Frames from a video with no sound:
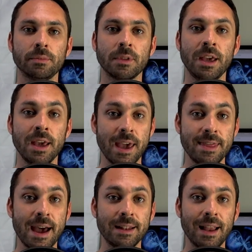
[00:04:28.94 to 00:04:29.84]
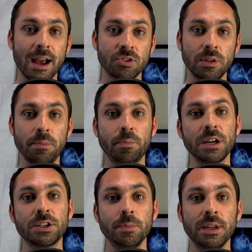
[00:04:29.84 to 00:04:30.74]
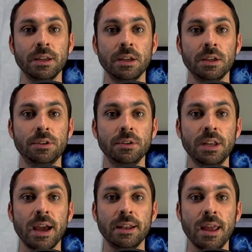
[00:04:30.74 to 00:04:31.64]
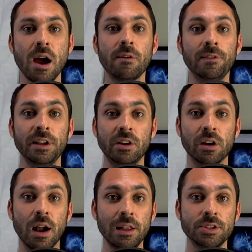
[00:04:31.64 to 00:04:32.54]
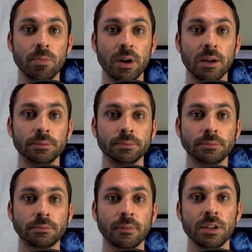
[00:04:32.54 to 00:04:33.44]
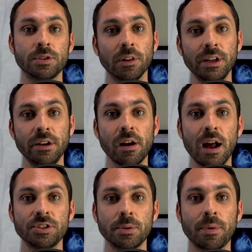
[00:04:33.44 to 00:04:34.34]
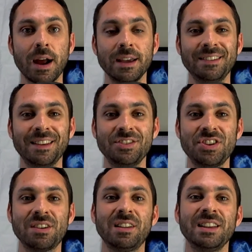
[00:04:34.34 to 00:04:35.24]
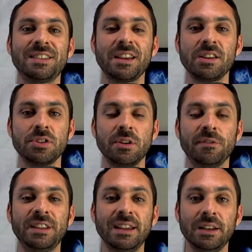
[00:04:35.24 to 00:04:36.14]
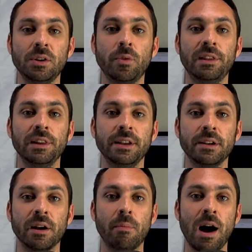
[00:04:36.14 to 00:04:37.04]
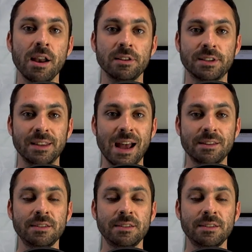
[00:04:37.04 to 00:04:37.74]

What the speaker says: And that actually brings me to the idea of linear algebra. So linear algebra is a generalization of dealing with linear models, and that's